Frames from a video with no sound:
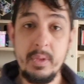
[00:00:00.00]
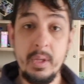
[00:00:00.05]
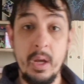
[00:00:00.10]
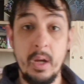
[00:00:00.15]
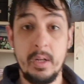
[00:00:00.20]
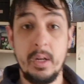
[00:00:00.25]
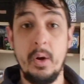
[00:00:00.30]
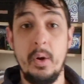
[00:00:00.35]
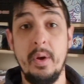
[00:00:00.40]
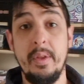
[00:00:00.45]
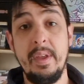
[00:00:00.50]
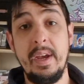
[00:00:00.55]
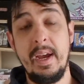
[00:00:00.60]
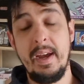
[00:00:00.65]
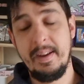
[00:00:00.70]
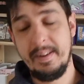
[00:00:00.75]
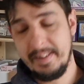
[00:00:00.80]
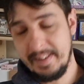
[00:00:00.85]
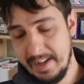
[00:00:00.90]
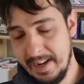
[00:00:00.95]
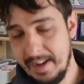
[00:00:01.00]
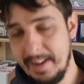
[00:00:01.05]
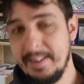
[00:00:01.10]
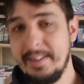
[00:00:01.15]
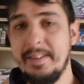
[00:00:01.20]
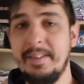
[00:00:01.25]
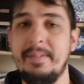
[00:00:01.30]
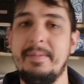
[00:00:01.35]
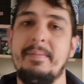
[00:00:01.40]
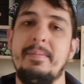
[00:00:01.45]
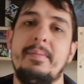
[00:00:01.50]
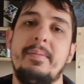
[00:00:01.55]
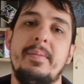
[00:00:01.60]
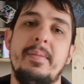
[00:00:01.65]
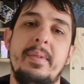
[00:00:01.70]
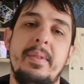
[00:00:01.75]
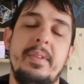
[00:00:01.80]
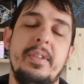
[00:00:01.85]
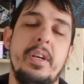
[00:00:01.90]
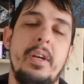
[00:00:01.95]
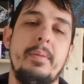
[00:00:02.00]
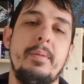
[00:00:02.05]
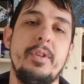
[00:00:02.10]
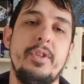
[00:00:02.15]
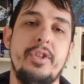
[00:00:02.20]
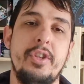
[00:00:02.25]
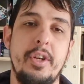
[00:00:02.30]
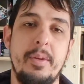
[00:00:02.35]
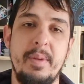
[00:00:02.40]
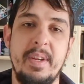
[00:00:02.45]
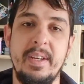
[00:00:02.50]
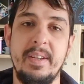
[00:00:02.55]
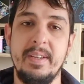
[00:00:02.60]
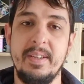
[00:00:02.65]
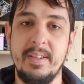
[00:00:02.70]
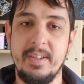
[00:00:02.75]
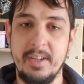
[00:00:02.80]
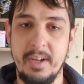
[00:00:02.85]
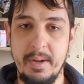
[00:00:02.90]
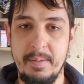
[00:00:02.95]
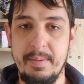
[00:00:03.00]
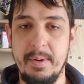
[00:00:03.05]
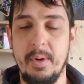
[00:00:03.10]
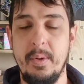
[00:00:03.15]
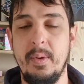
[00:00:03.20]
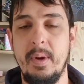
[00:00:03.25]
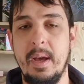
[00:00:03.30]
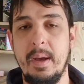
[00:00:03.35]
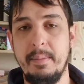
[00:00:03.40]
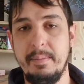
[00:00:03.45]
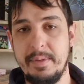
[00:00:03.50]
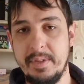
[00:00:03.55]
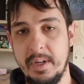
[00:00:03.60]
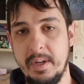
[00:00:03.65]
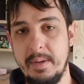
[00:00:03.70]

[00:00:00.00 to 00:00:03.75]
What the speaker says: I go on there, yeah, time consuming, type it all up,